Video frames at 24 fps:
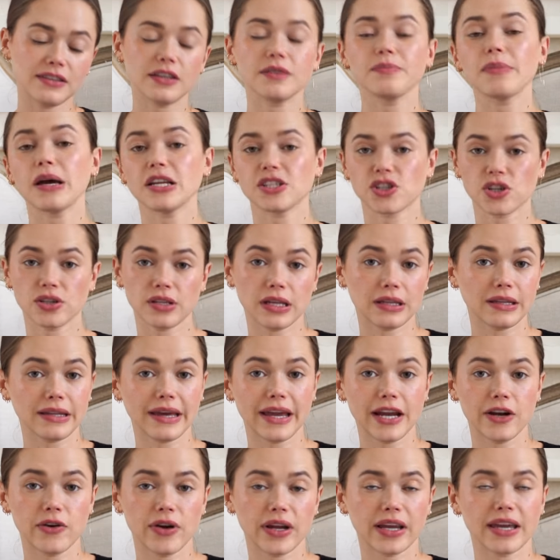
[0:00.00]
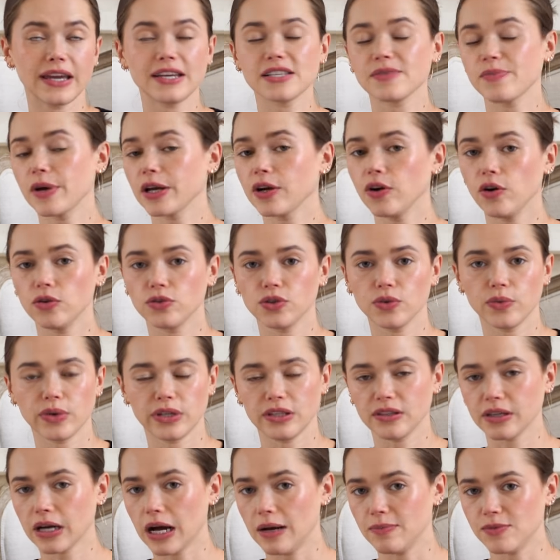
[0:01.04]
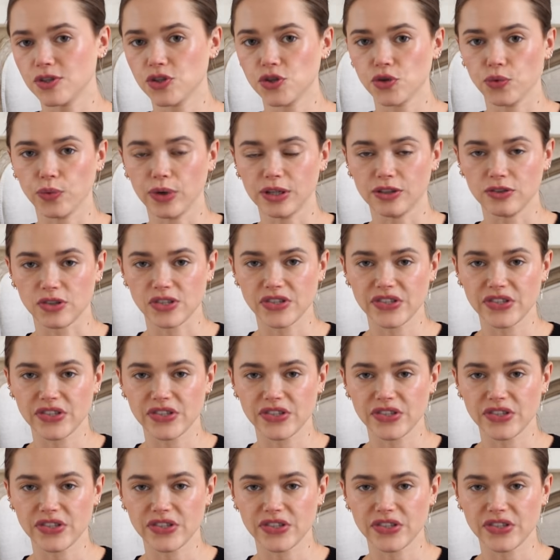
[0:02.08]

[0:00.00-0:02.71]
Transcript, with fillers: did mention that layering is my go-to when it comes to winter